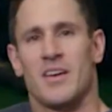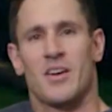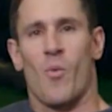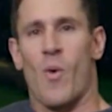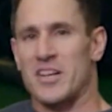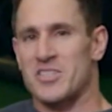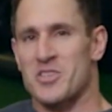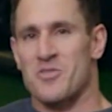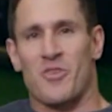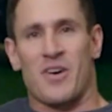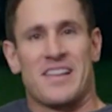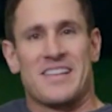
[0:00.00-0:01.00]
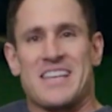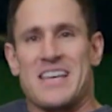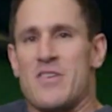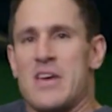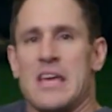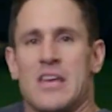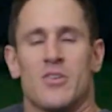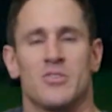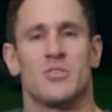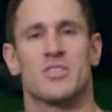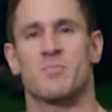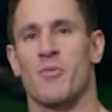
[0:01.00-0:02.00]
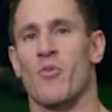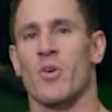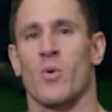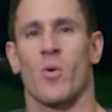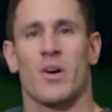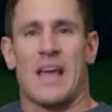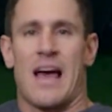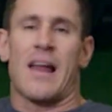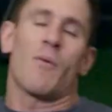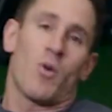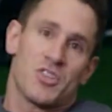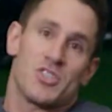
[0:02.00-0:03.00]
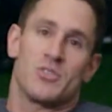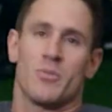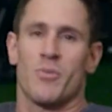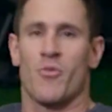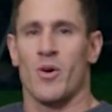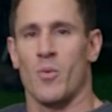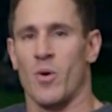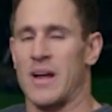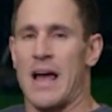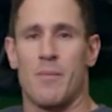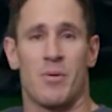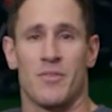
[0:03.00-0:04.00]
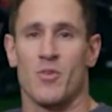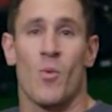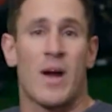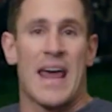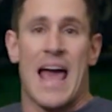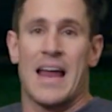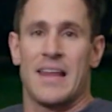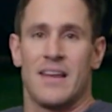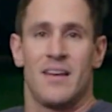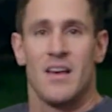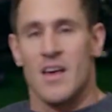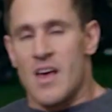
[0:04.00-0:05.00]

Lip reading: You can watch this in front of the TV. You can do this before the workout. I want you to do it before your workout, but if you want to add in